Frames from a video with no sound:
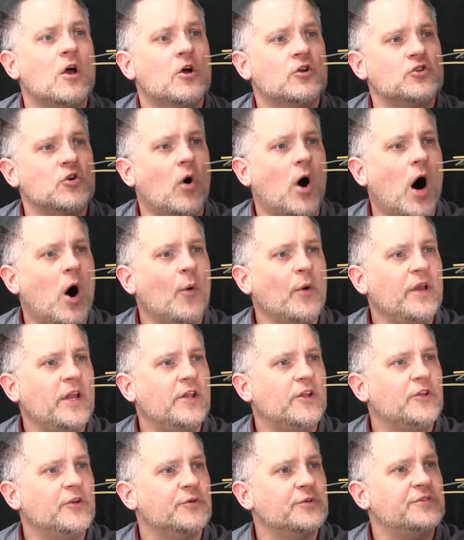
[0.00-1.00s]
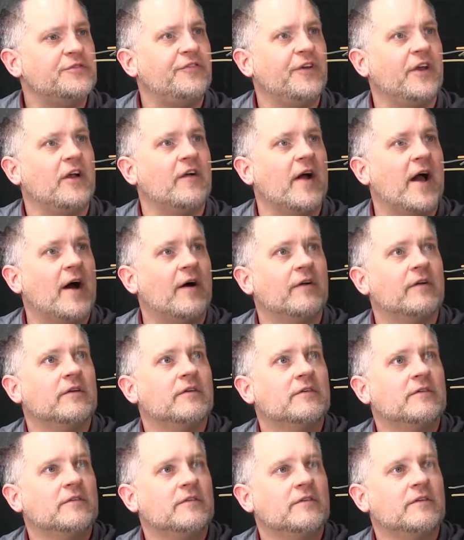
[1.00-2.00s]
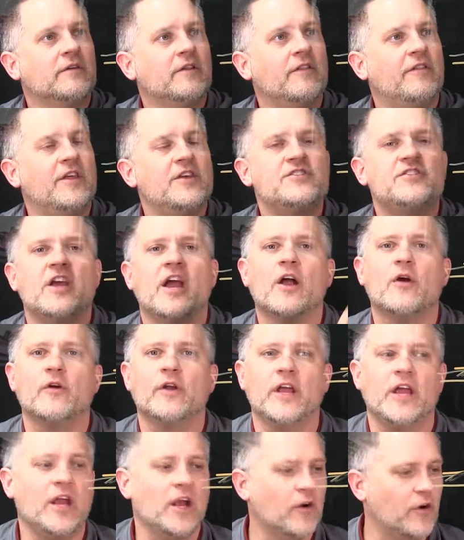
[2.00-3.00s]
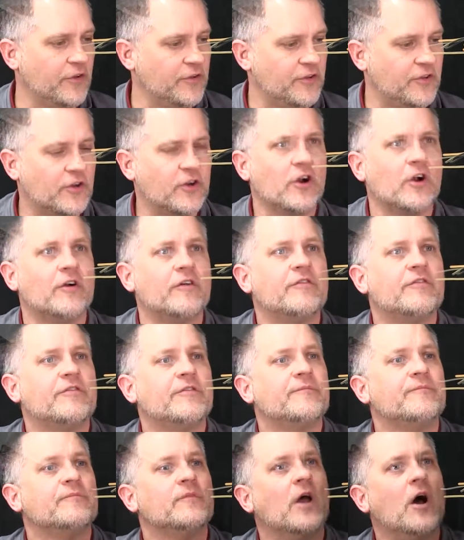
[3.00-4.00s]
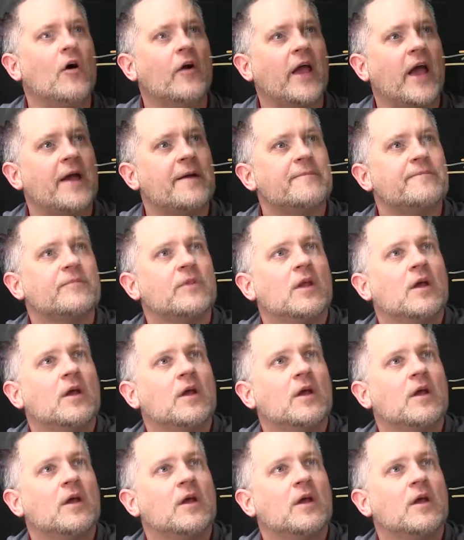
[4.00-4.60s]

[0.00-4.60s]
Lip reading: So all we need to do is figure out this area here under the curve. Okay.